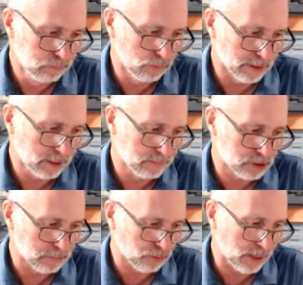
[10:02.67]
When it comes
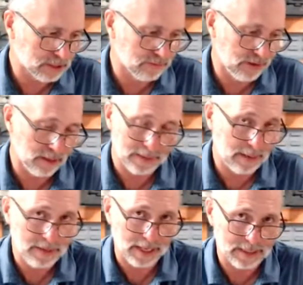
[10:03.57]
to product development,
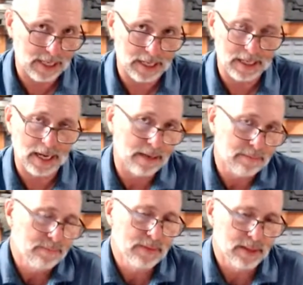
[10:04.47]
I'm not a tech guy.
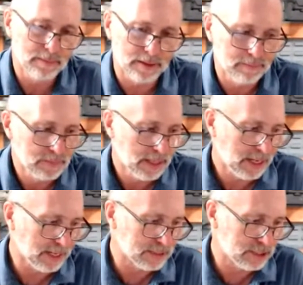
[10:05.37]
I'm a
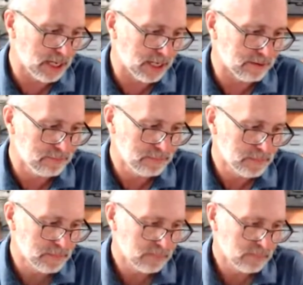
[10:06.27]
hands-on,
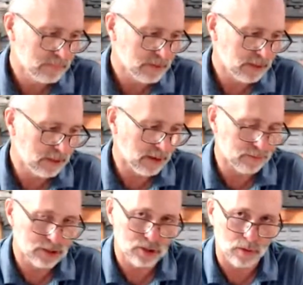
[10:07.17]
I
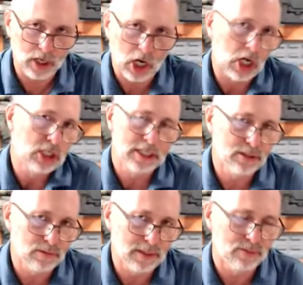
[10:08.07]
restore cars, I
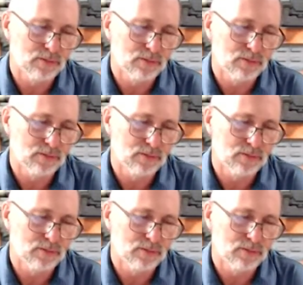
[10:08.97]
do